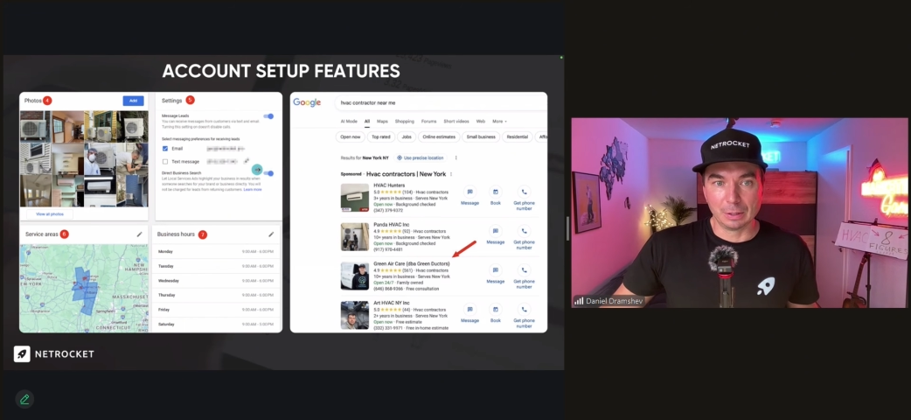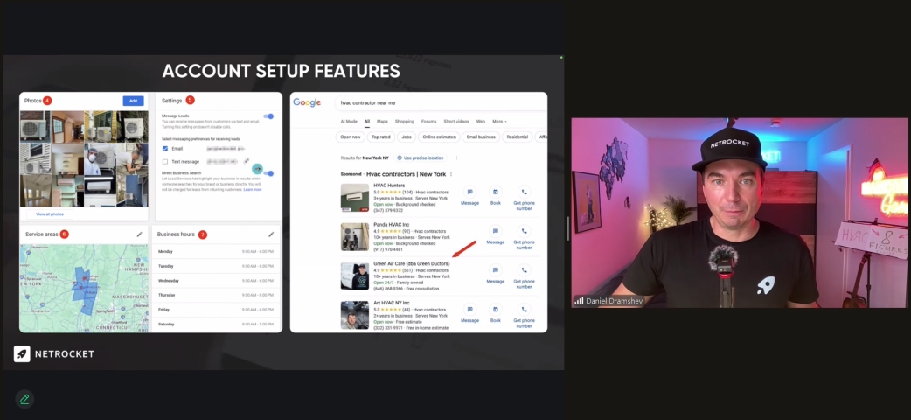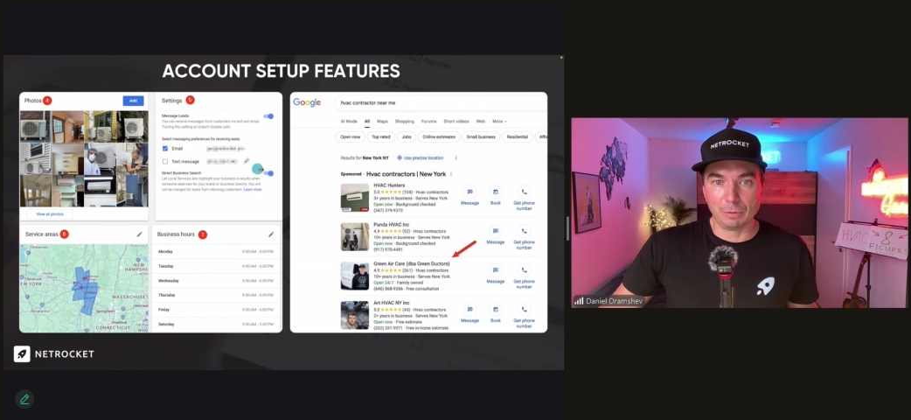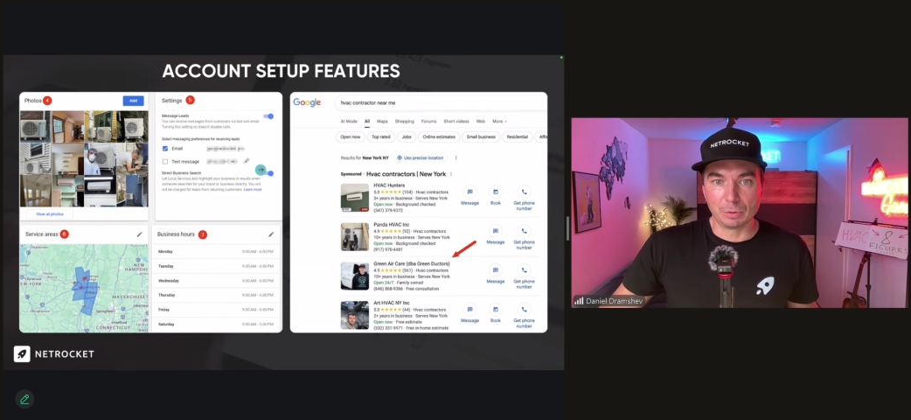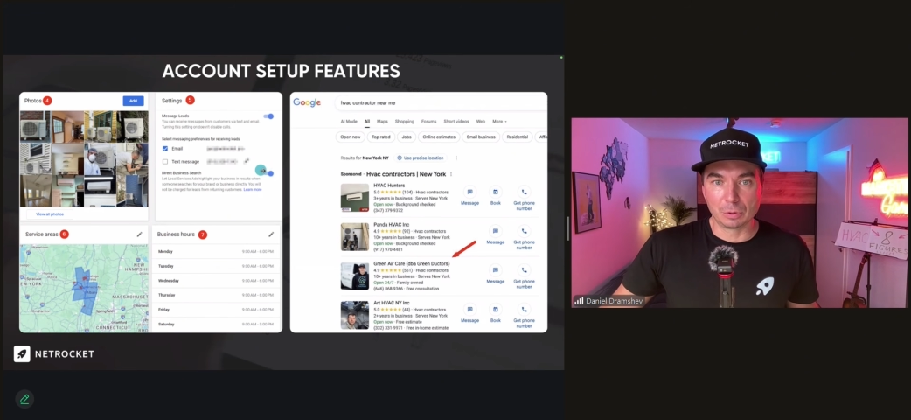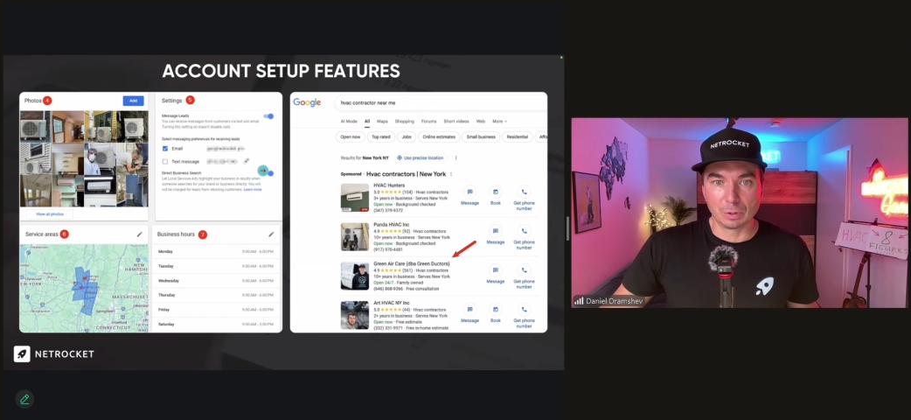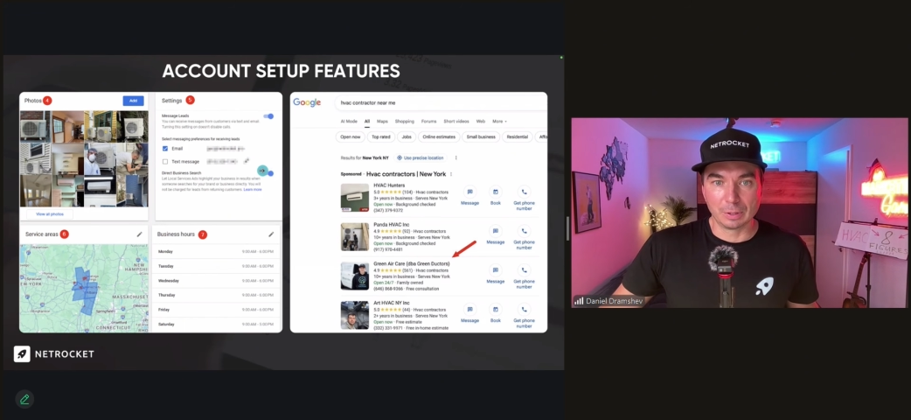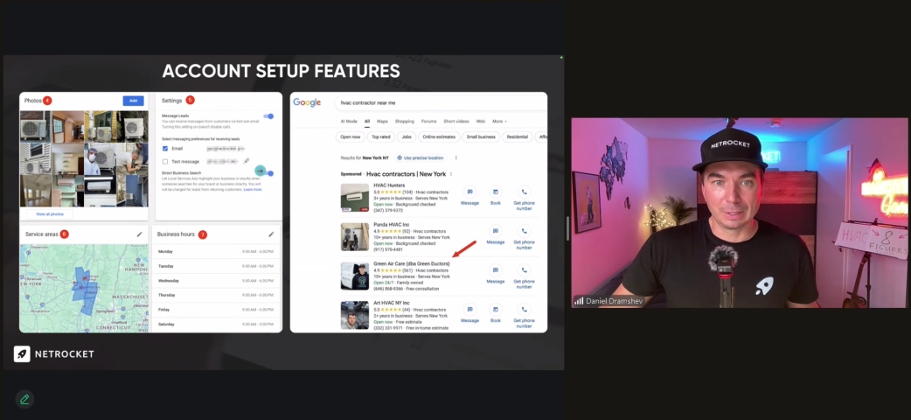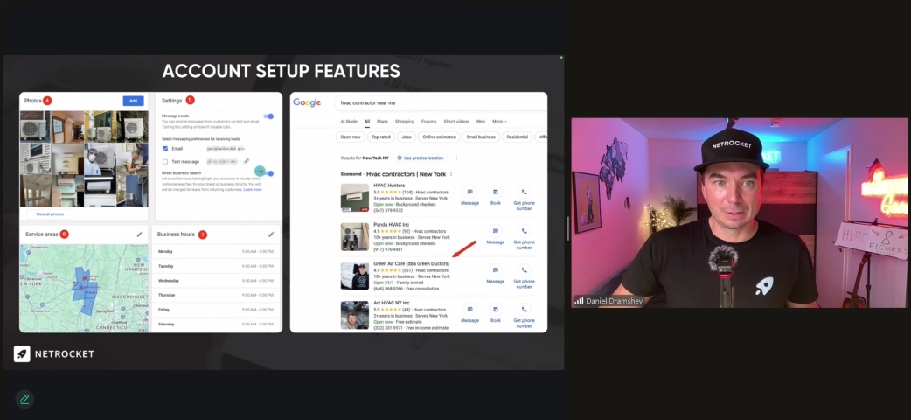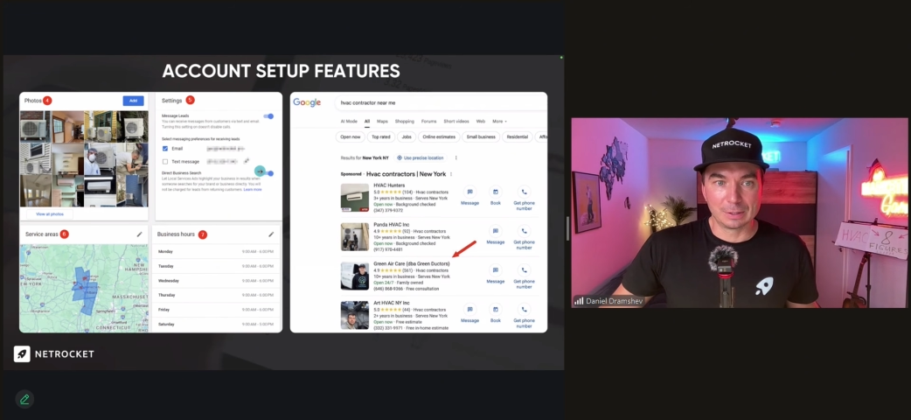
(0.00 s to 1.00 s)
if you
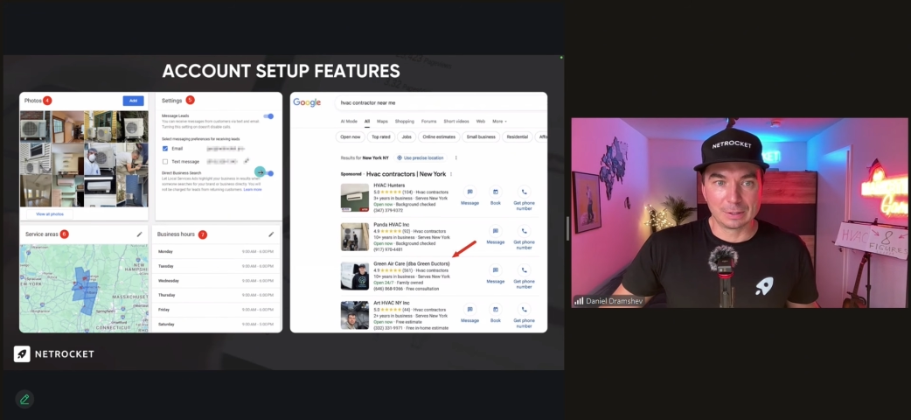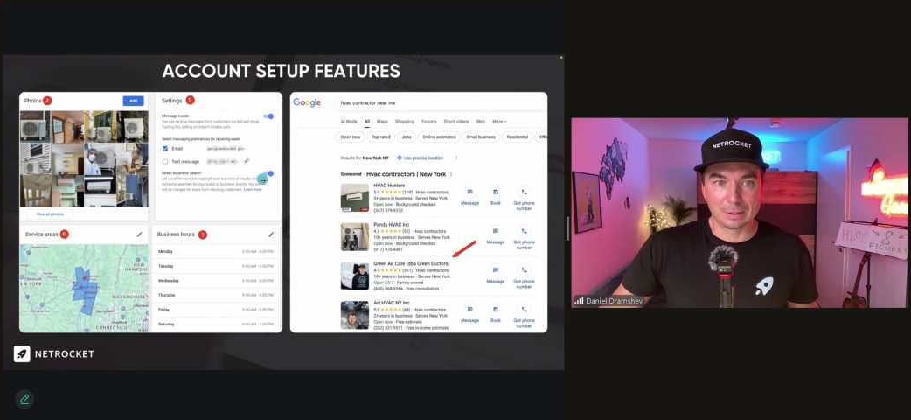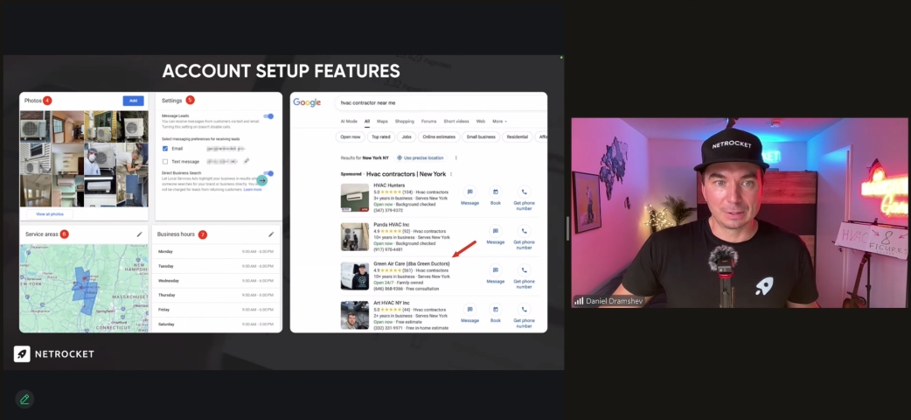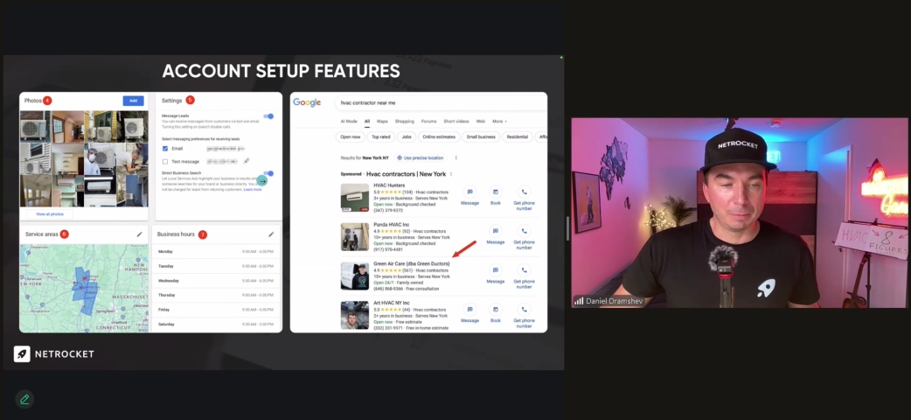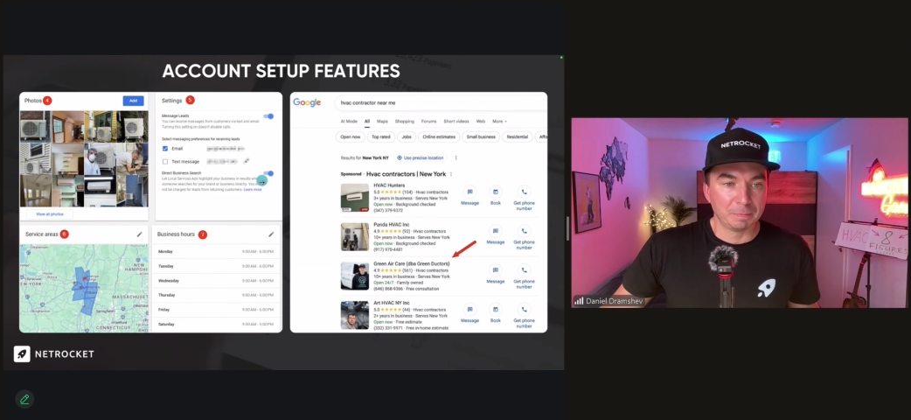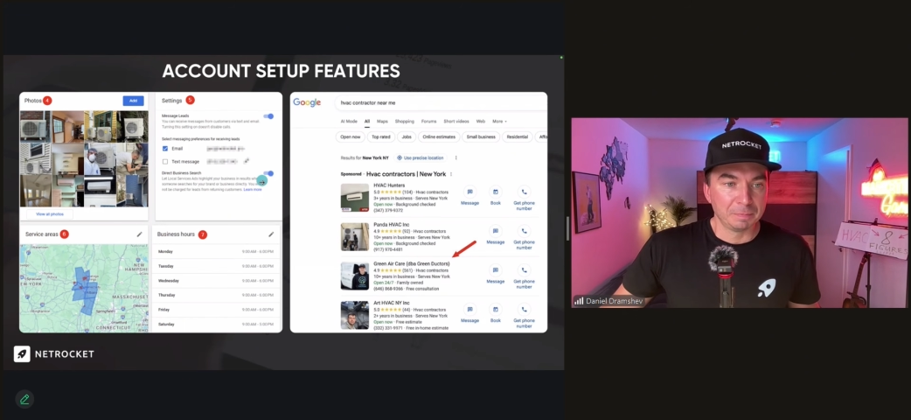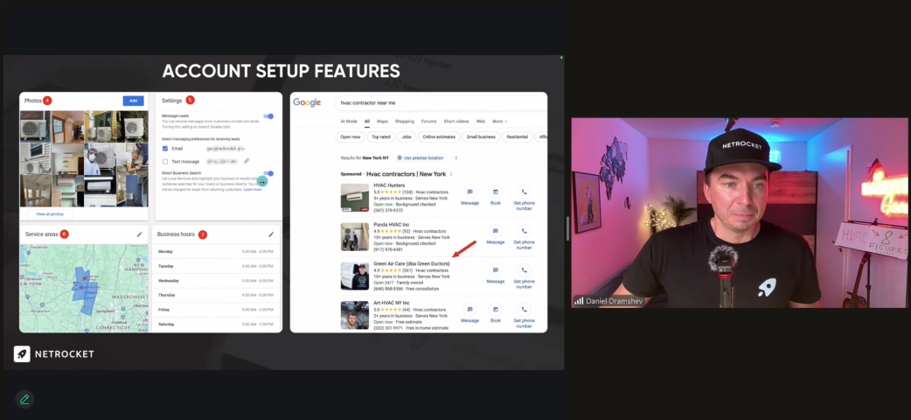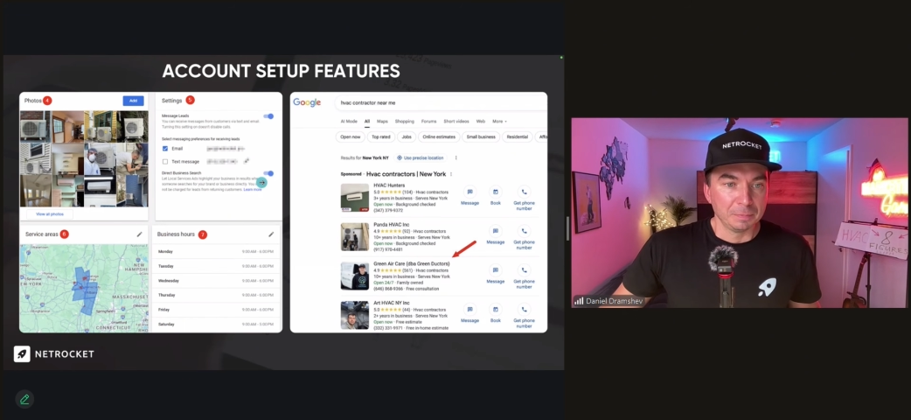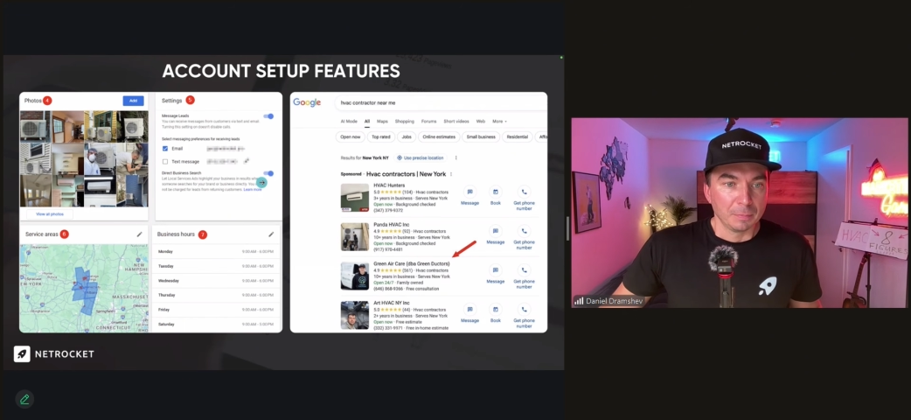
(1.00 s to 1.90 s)
turn this thing on.